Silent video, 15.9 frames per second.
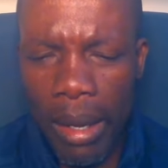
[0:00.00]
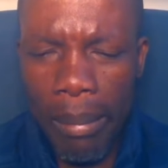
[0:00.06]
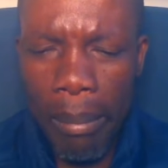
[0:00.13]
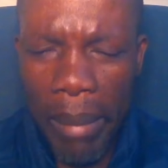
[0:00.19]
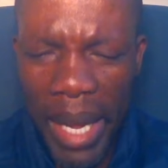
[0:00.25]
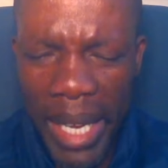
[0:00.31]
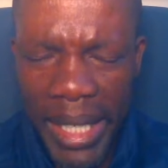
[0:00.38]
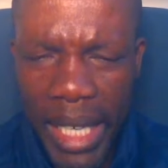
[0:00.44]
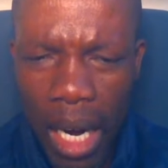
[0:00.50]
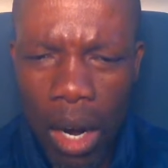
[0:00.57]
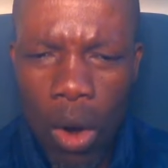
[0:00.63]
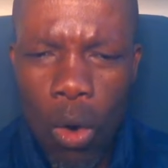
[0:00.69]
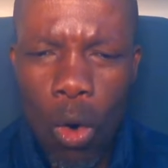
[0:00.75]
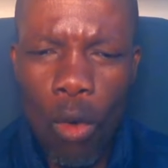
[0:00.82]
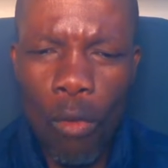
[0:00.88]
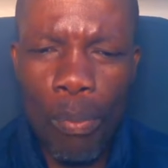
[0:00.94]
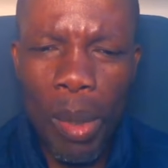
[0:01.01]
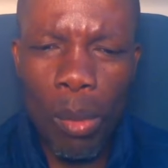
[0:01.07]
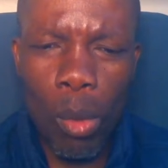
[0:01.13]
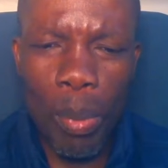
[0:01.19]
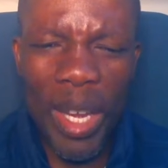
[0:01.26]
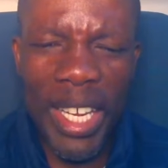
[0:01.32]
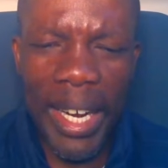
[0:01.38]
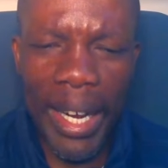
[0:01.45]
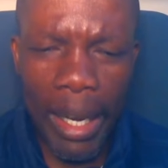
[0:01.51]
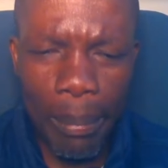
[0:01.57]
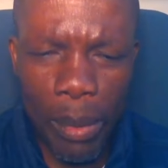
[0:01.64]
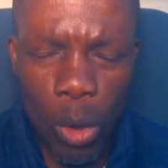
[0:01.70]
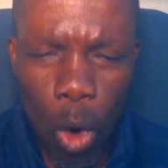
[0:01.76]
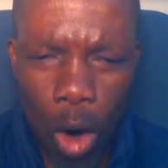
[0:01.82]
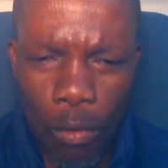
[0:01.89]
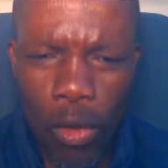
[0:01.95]
matter of people being
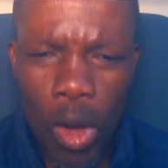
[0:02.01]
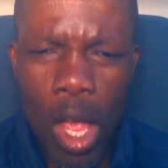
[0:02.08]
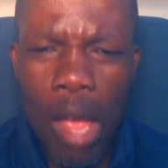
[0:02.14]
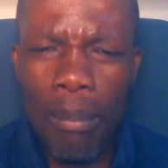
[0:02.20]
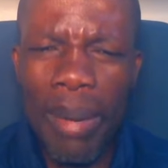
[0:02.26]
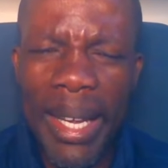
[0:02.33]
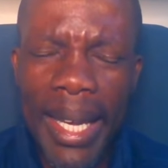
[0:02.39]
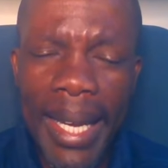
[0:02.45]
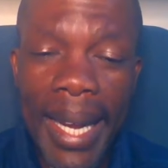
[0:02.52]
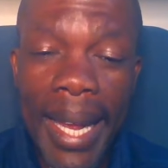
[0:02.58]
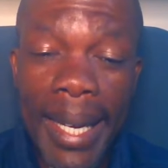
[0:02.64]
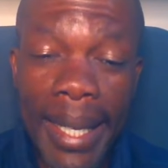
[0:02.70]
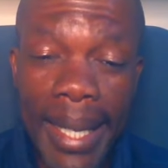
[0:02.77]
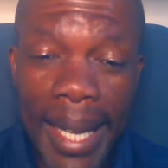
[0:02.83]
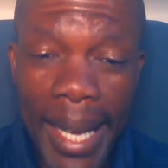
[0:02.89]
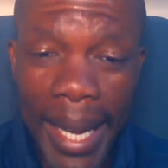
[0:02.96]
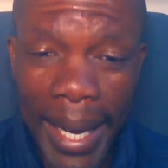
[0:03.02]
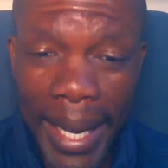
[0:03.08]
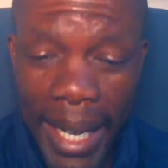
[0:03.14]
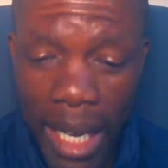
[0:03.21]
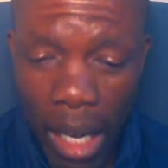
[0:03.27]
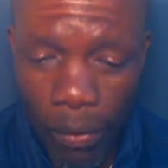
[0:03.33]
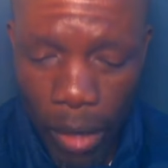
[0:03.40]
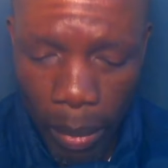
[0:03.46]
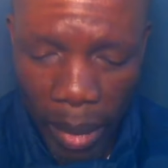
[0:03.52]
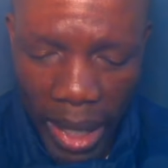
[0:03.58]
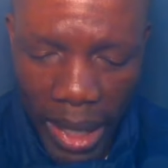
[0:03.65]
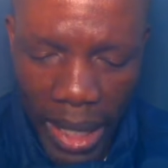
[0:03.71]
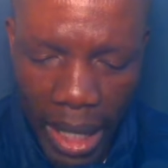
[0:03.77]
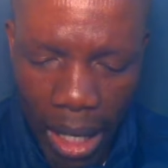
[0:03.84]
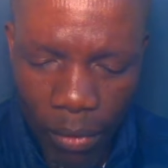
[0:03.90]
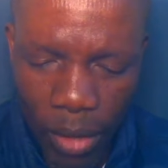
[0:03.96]
ripped off by an uncaring
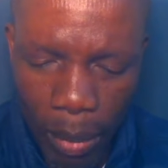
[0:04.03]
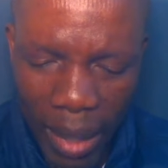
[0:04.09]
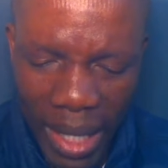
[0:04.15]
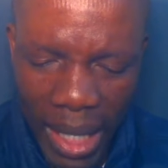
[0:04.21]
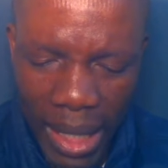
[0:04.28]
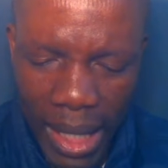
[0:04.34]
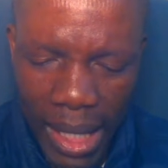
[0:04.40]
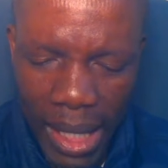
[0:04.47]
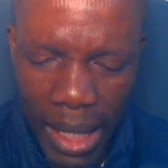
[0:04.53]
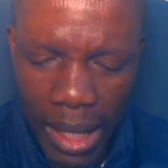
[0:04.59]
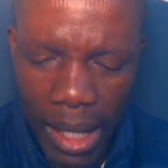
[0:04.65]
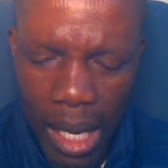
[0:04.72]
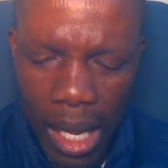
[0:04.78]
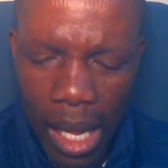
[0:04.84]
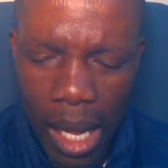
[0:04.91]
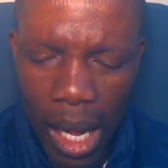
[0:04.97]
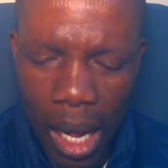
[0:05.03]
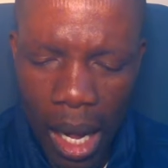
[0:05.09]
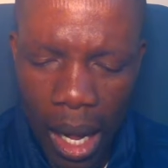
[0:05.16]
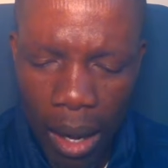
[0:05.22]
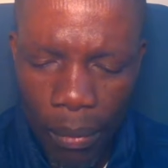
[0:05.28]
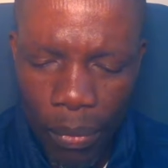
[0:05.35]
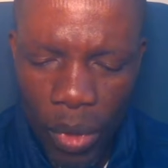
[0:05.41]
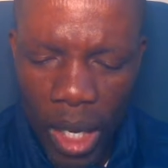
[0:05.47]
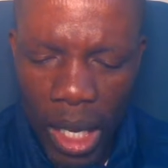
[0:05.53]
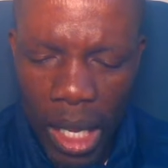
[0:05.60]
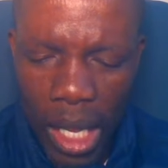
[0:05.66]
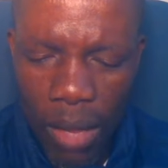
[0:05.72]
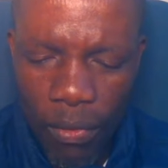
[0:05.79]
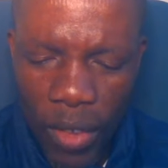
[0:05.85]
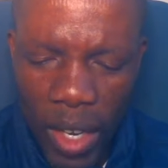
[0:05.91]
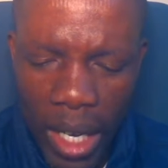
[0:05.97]
government, a government that doesn't
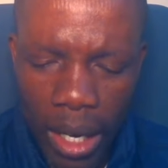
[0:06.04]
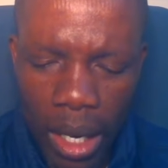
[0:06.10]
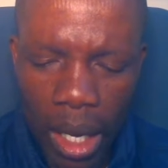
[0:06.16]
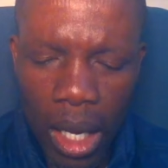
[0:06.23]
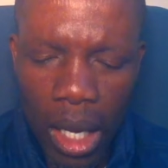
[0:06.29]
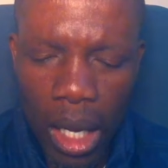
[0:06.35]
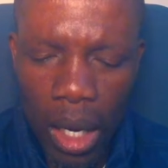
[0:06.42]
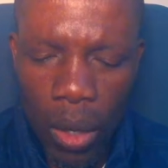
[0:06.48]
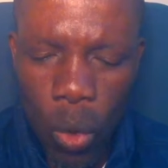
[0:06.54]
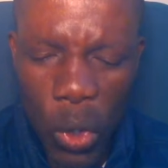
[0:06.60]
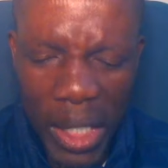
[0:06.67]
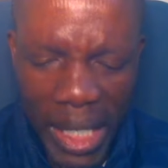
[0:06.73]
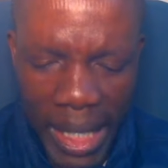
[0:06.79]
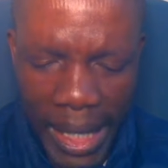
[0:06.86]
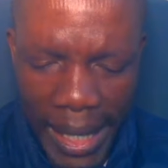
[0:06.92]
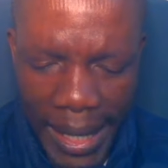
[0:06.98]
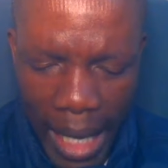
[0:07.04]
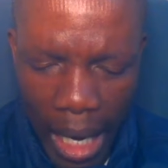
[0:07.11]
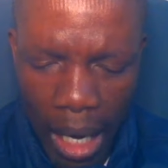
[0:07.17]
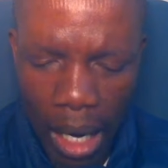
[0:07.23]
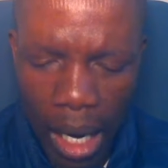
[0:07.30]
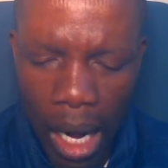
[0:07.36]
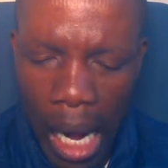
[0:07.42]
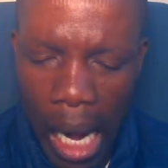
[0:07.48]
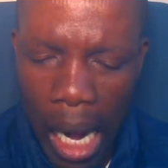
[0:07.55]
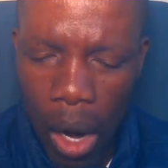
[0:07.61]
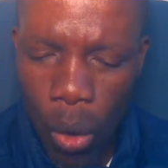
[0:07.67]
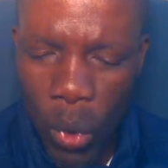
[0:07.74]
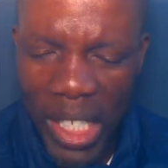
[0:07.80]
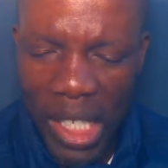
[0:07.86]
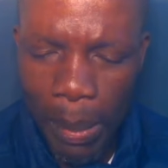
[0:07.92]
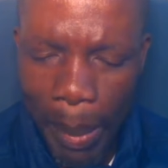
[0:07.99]
even consider
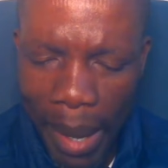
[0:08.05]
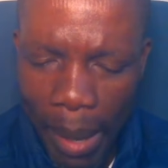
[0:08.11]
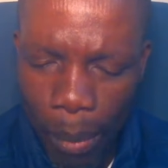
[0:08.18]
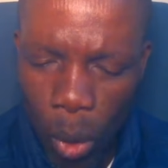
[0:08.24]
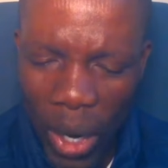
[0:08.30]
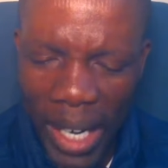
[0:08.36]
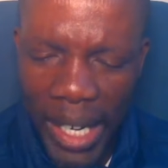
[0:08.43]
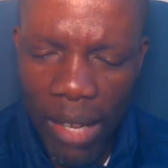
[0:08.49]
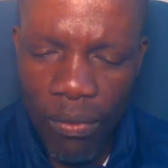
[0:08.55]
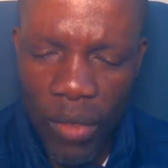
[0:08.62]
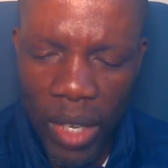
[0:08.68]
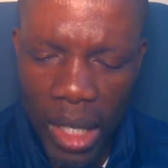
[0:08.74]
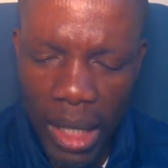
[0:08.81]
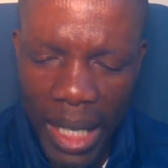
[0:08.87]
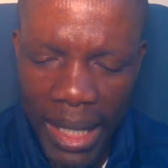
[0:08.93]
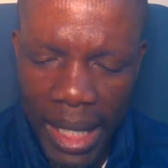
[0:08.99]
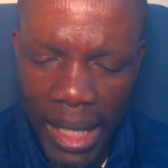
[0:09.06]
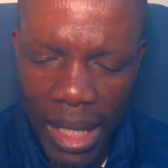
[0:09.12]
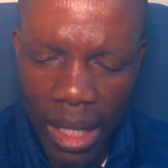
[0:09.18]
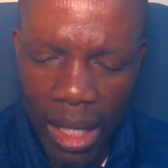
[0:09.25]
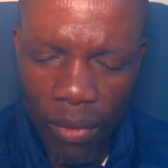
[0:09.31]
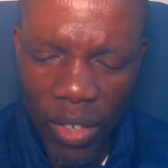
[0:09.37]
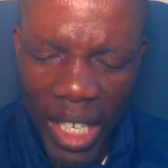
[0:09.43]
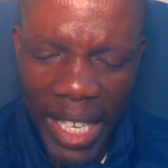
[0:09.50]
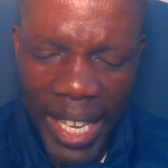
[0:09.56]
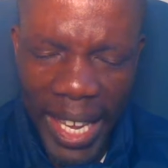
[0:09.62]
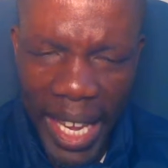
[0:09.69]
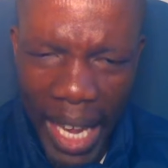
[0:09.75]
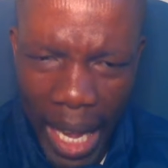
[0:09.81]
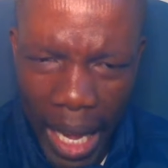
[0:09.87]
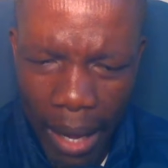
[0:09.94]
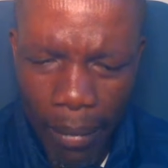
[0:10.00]
how its people are living, that doesn't even
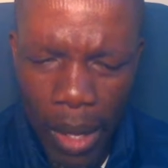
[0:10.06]
care